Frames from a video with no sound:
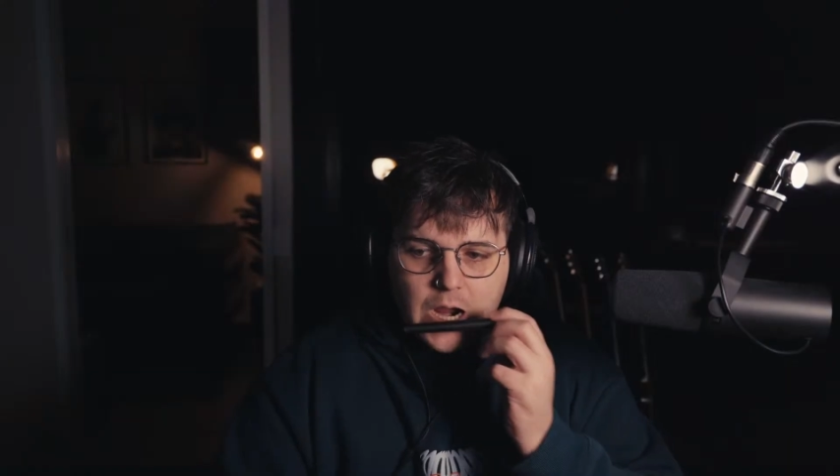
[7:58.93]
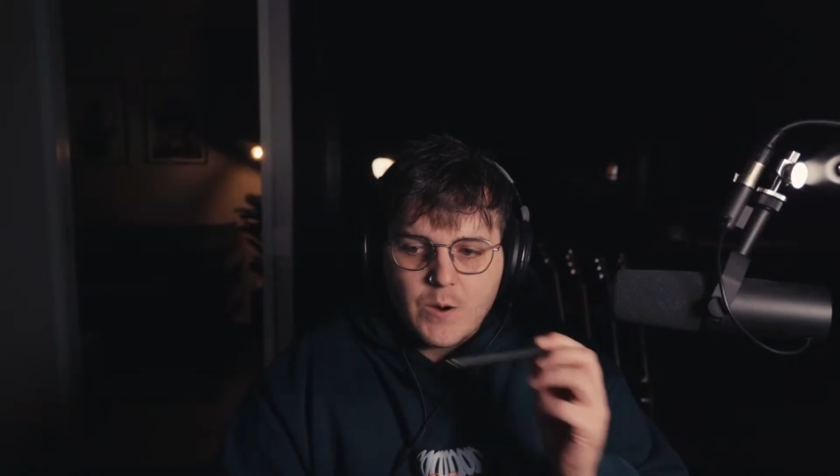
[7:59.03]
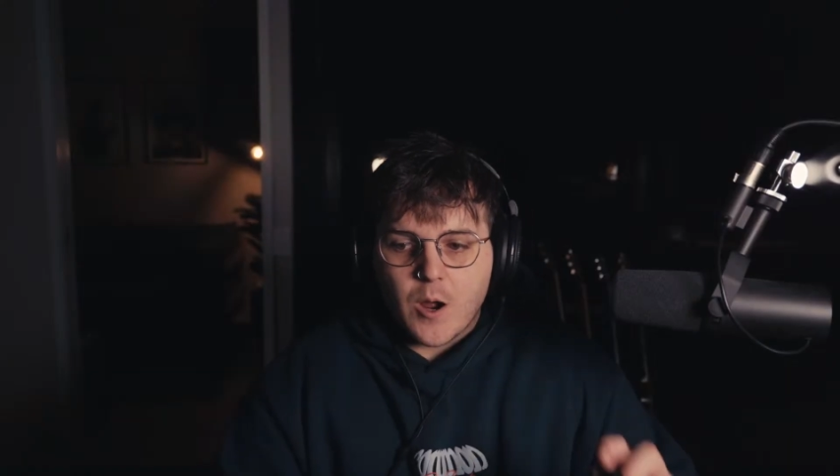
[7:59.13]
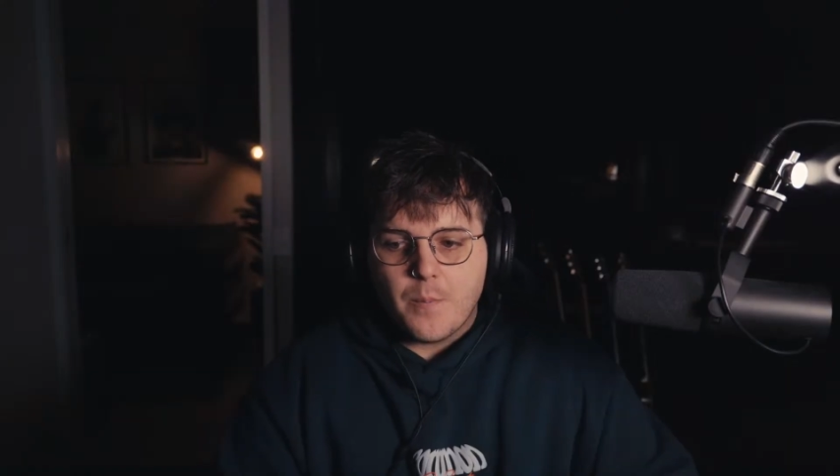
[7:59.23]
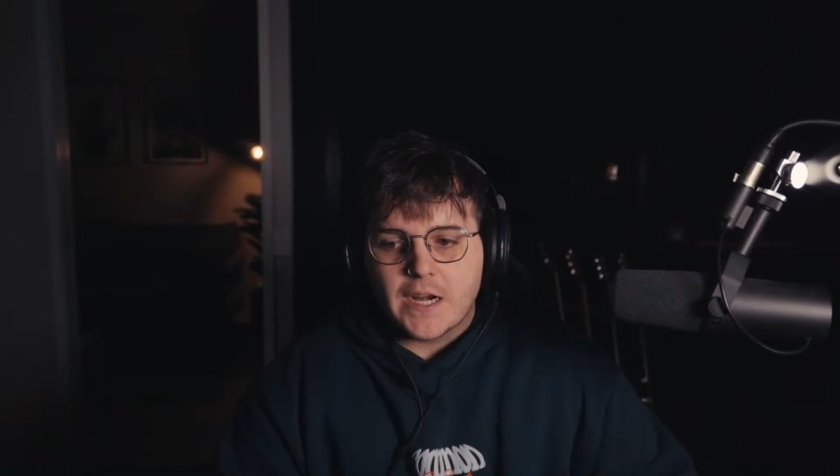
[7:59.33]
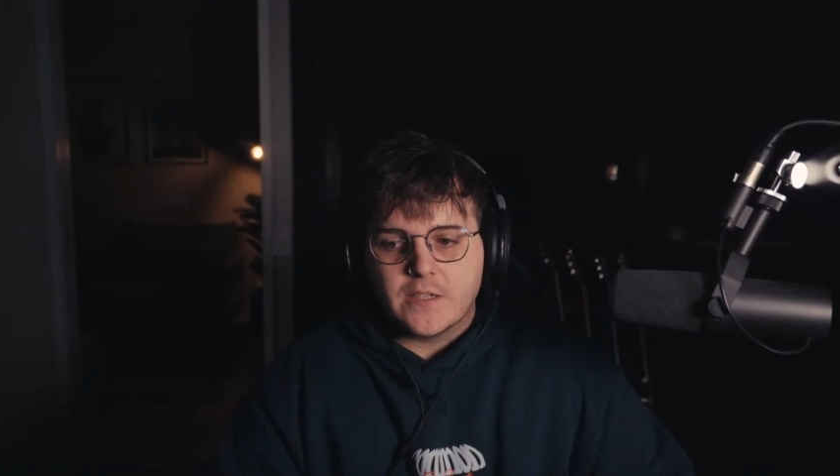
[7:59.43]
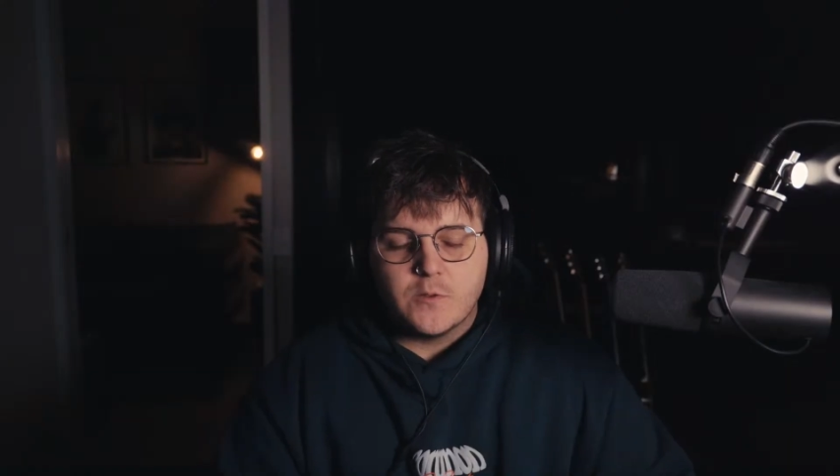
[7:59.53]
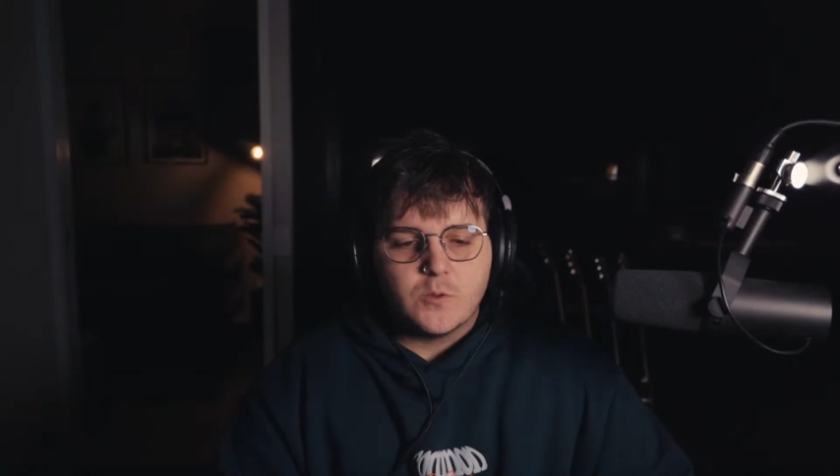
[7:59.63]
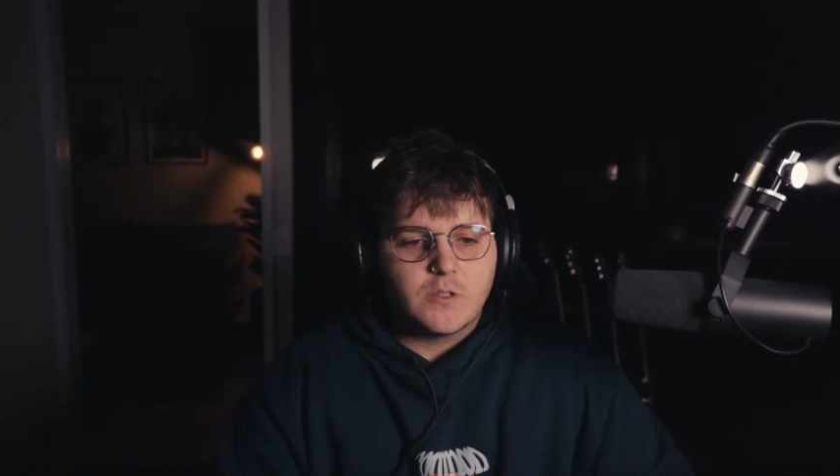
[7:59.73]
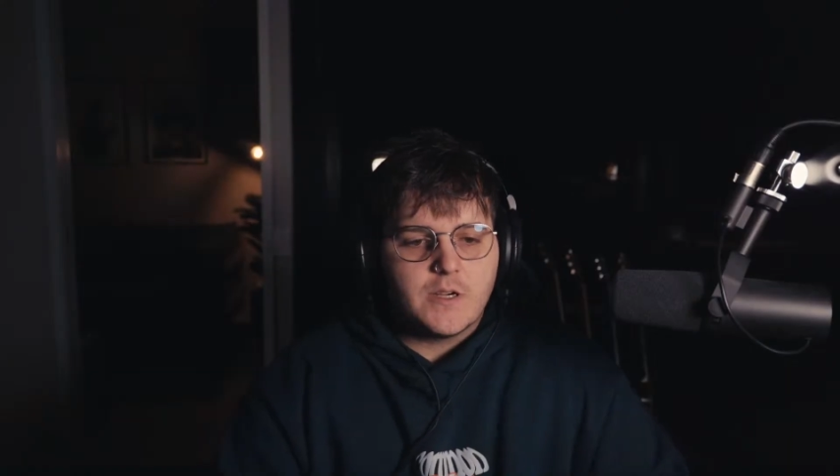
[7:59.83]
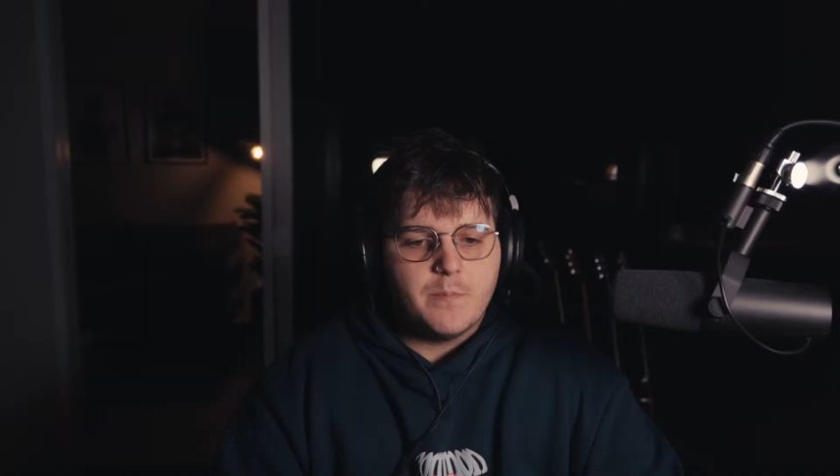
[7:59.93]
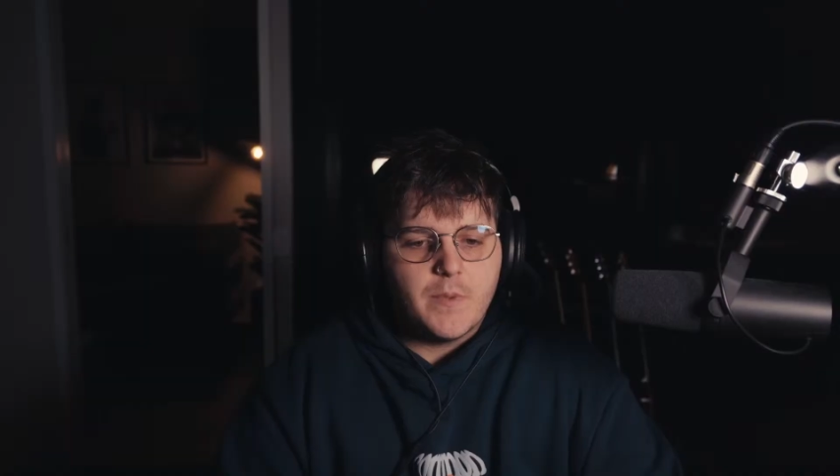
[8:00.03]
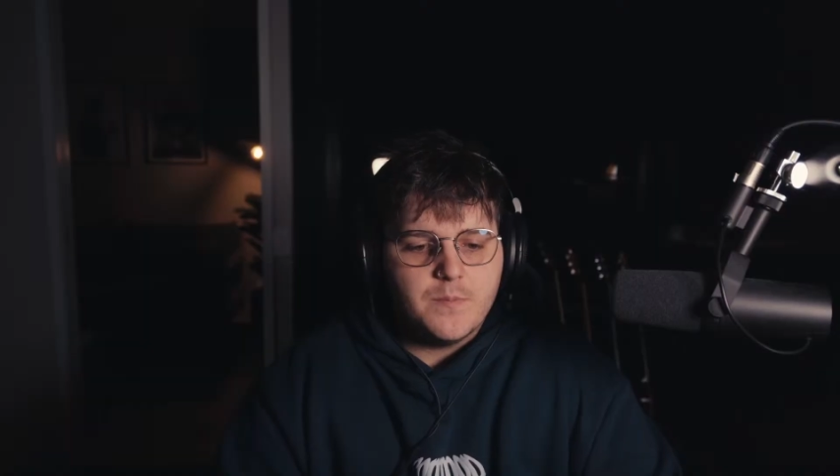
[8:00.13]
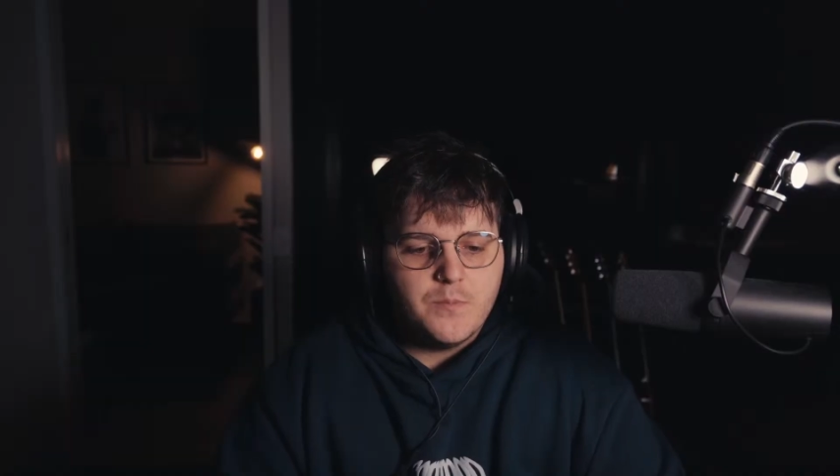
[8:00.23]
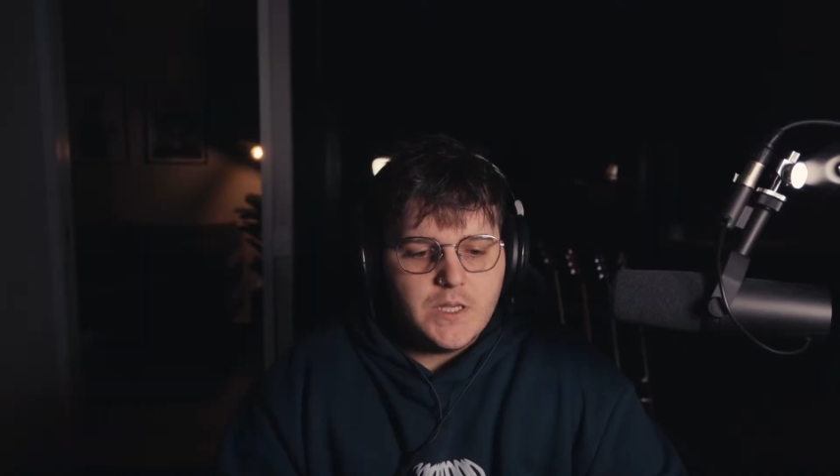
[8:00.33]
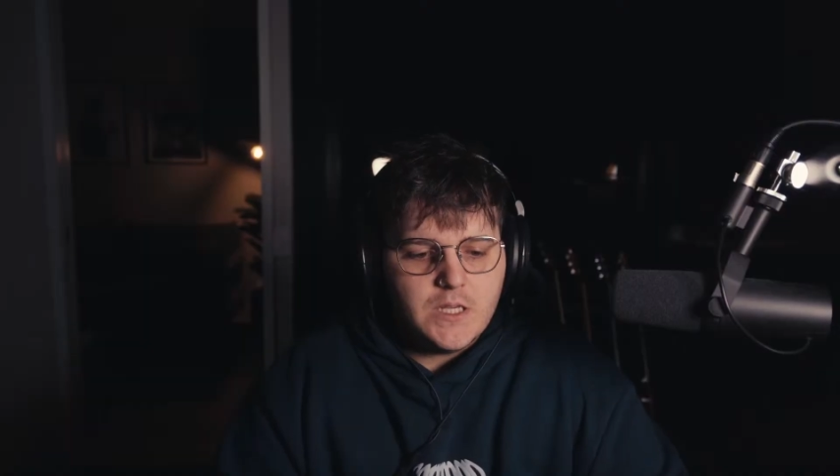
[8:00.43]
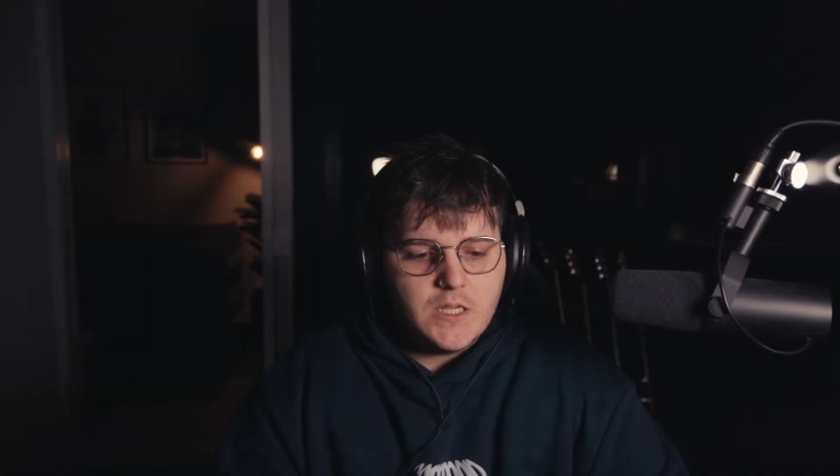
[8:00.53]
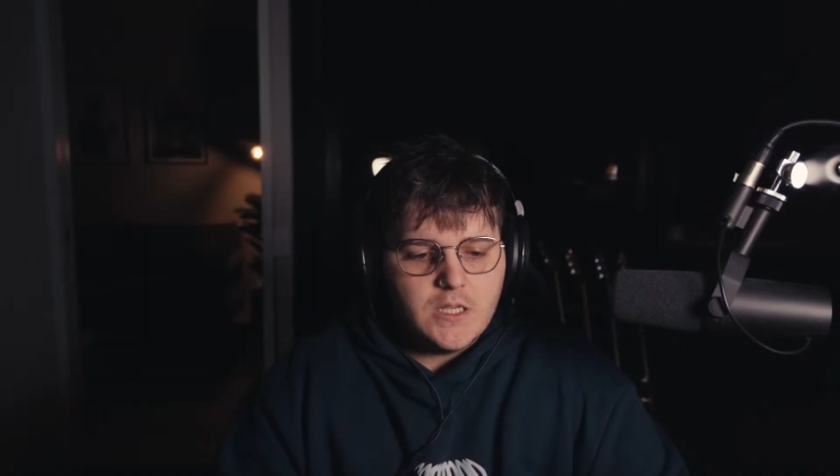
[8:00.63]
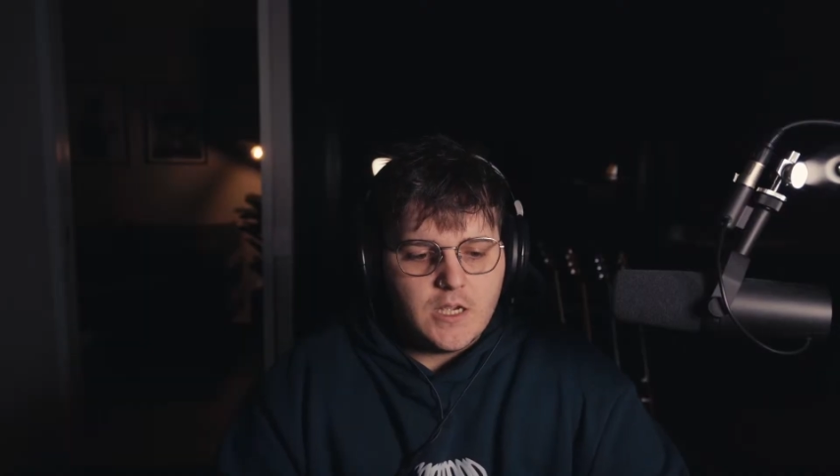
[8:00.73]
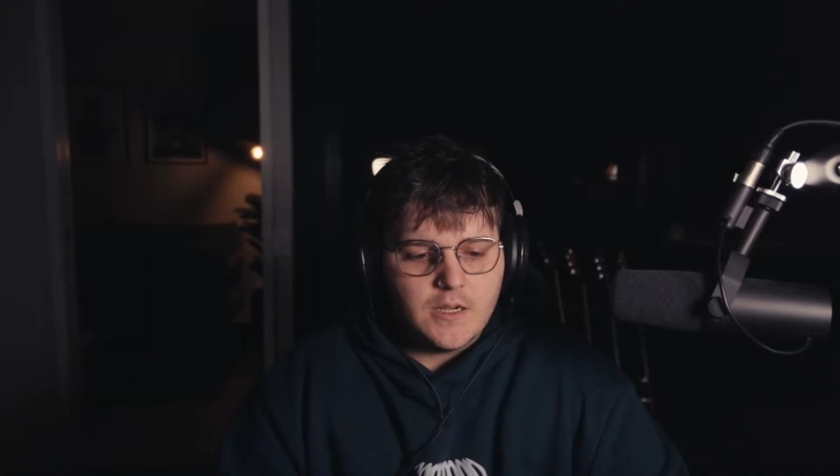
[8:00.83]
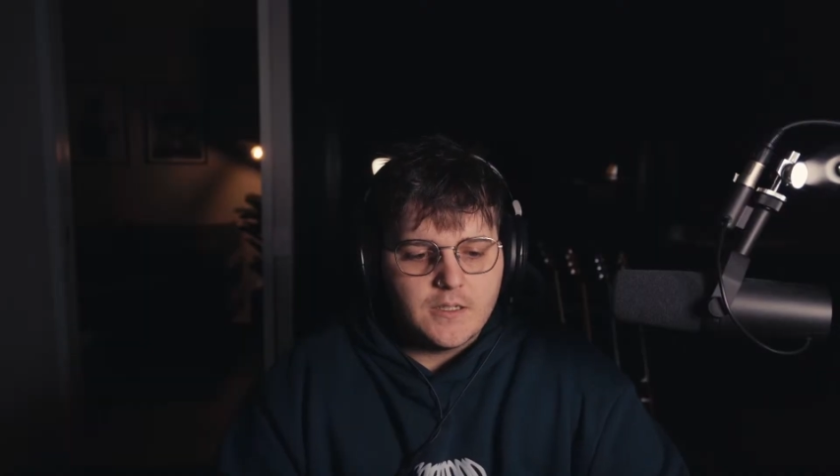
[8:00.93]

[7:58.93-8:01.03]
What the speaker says: going back to full screen, baby.